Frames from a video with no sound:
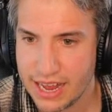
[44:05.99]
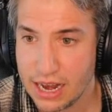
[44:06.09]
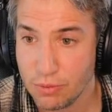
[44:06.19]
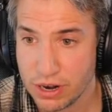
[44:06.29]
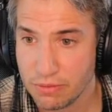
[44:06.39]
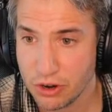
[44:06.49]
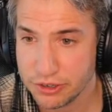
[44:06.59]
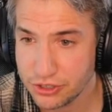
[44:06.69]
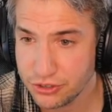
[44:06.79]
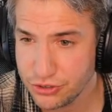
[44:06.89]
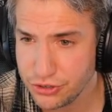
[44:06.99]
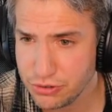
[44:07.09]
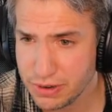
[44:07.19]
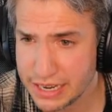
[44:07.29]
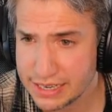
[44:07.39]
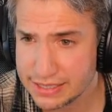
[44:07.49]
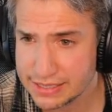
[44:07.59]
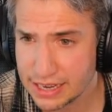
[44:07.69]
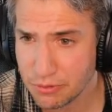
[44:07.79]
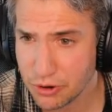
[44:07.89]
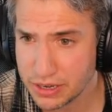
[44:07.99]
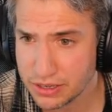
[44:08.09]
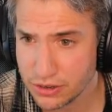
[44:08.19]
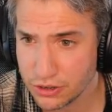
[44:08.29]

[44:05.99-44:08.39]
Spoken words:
And what I'm going to do is I'm going